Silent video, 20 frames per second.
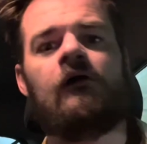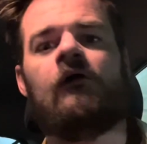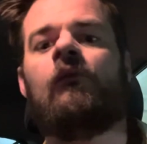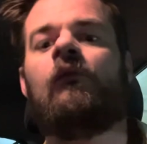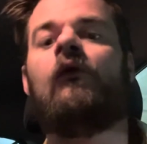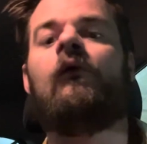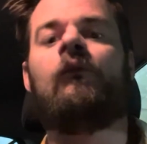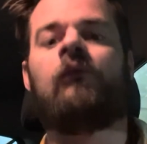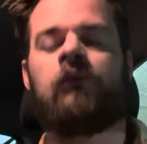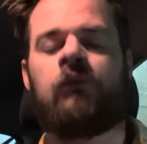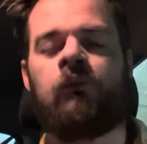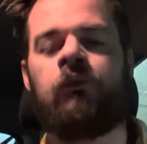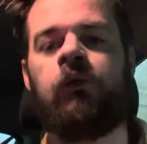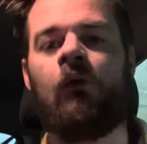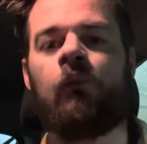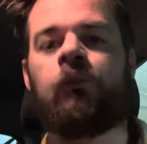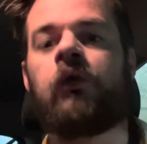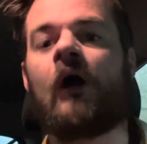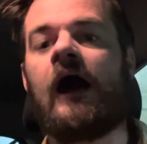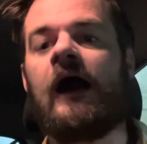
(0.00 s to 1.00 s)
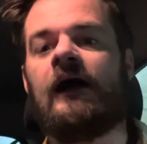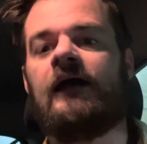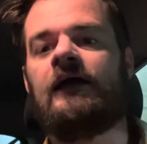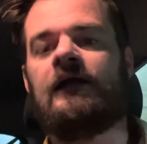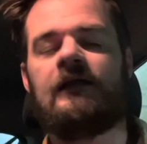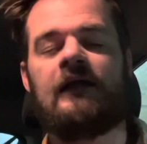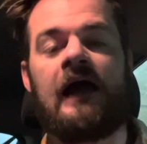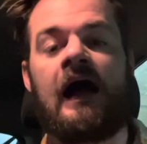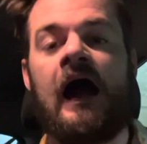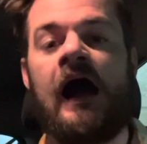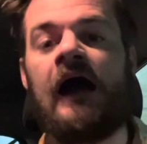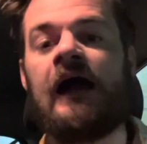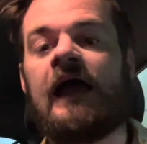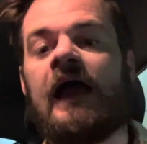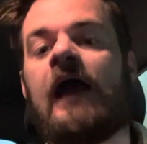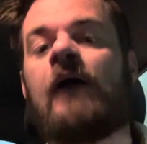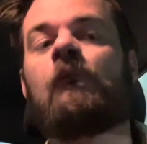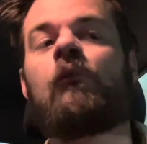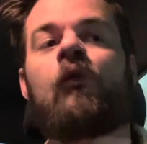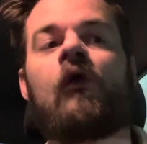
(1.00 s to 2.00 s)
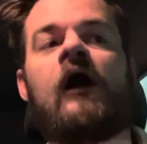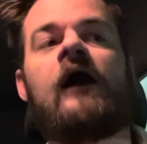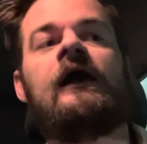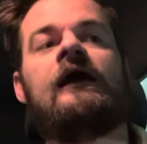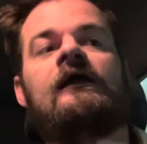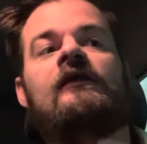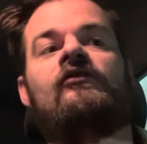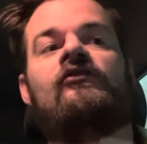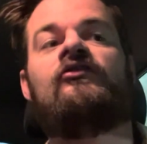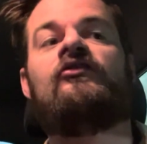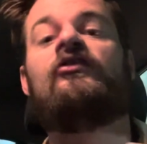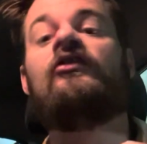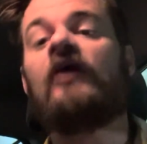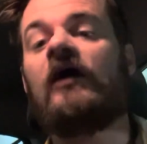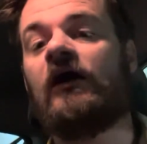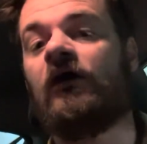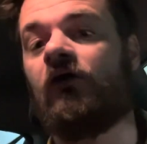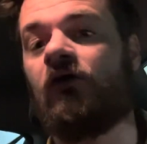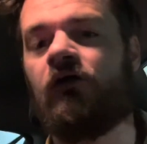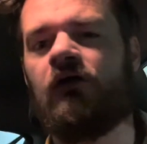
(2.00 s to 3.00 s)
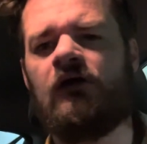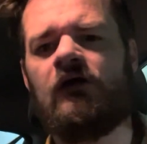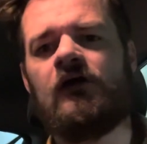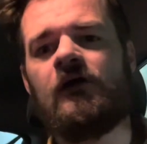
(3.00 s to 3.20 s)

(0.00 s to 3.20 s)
Well, Brian, I am Ryan still.